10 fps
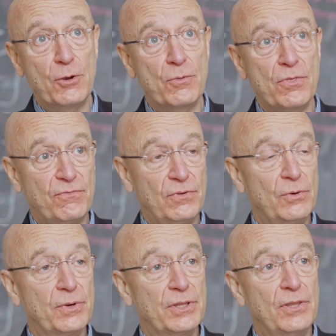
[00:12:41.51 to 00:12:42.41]
the
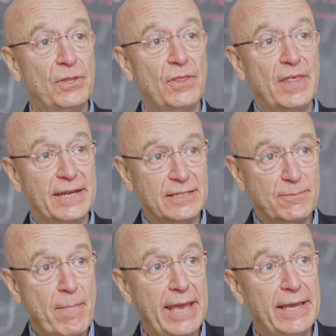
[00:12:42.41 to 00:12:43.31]
fluid that is
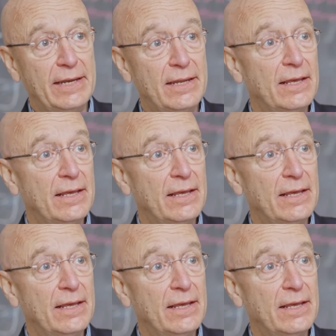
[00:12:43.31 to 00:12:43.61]
made